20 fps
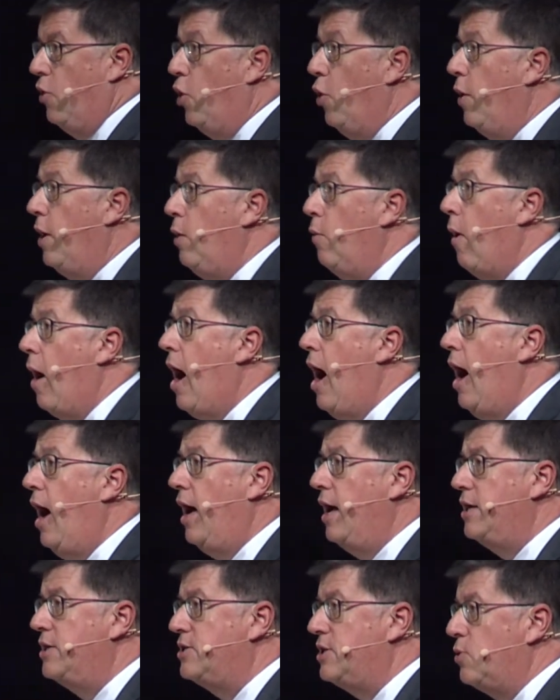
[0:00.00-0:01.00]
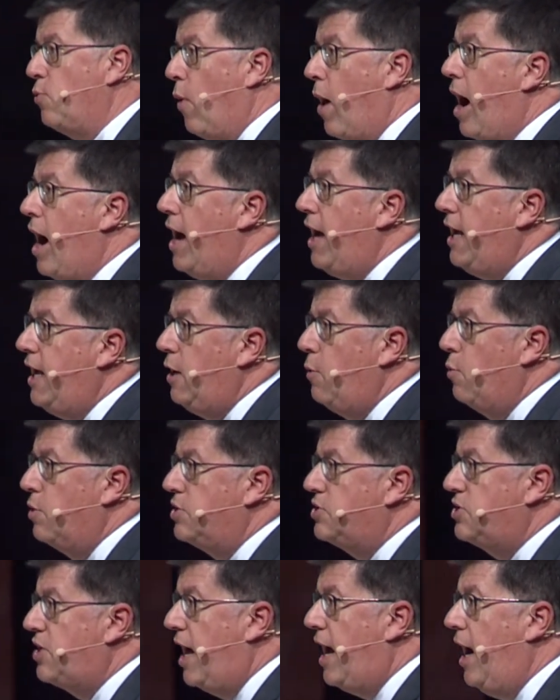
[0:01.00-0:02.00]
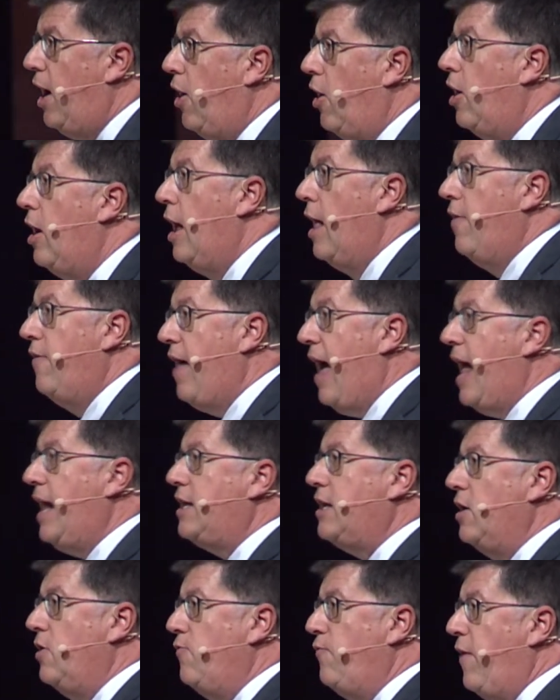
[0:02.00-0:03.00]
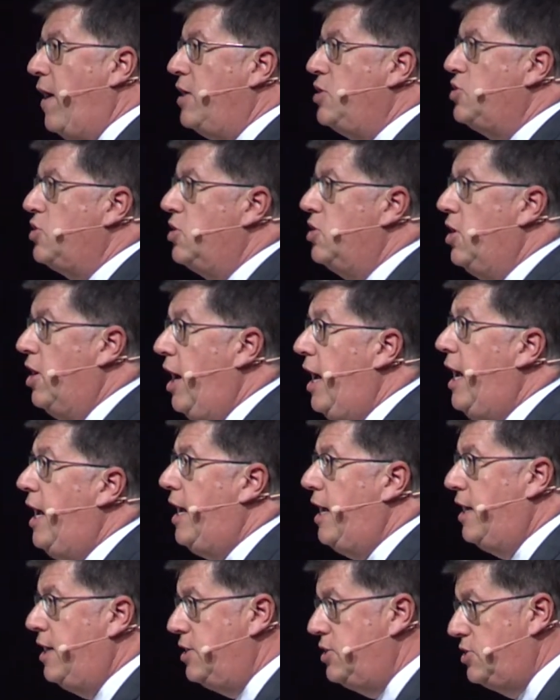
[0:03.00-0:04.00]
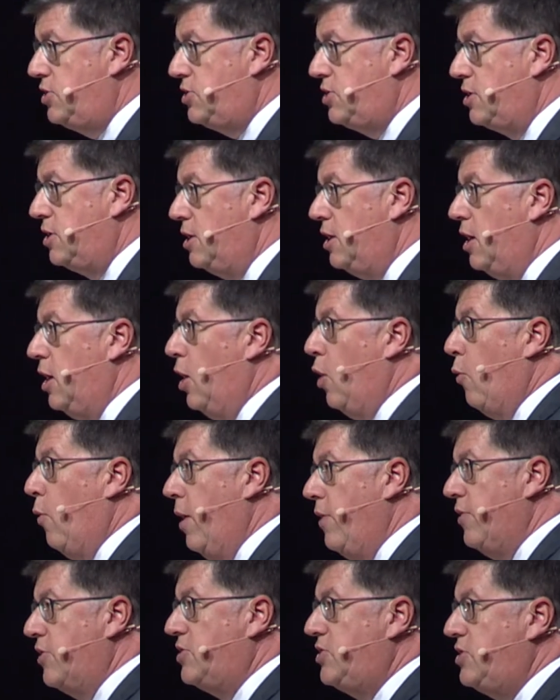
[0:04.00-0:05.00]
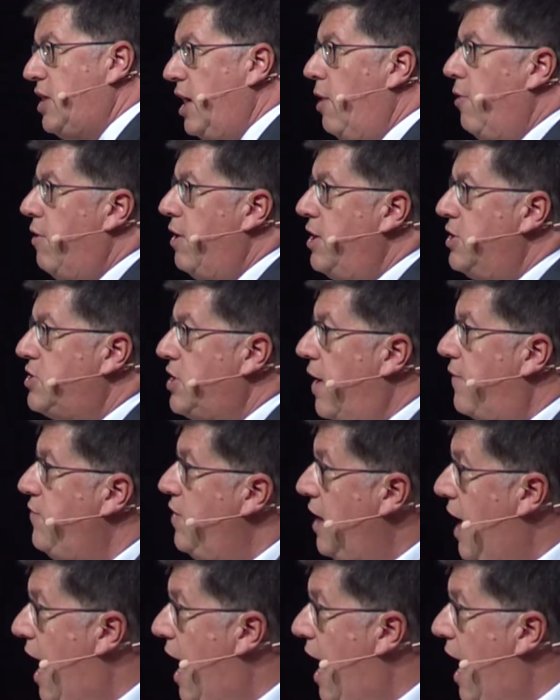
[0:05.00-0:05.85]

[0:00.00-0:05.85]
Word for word: who he was and why he was there, that confession leads with a series of